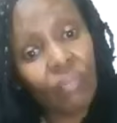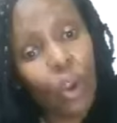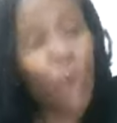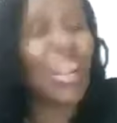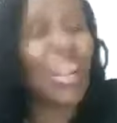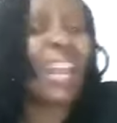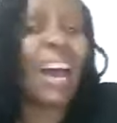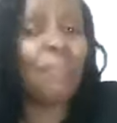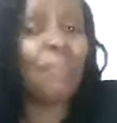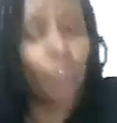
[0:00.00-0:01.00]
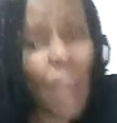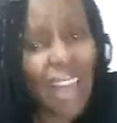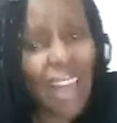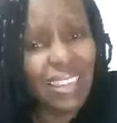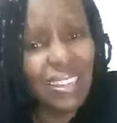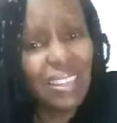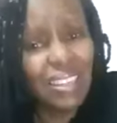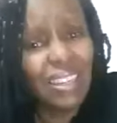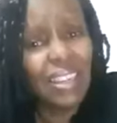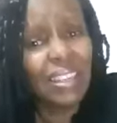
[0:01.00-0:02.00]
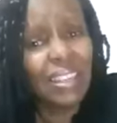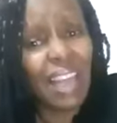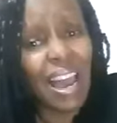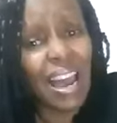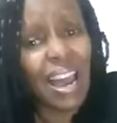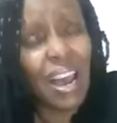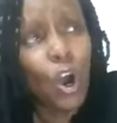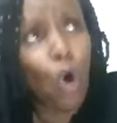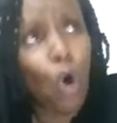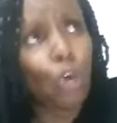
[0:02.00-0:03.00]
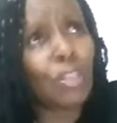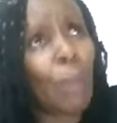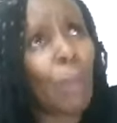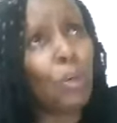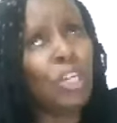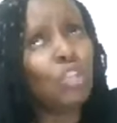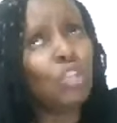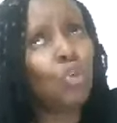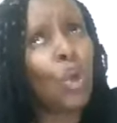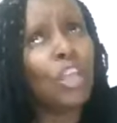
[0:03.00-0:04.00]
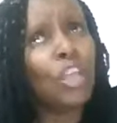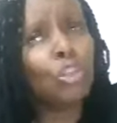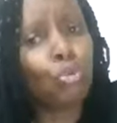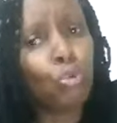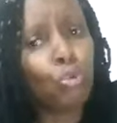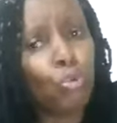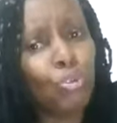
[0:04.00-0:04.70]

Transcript: or a loved one, yeah, or somebody is going through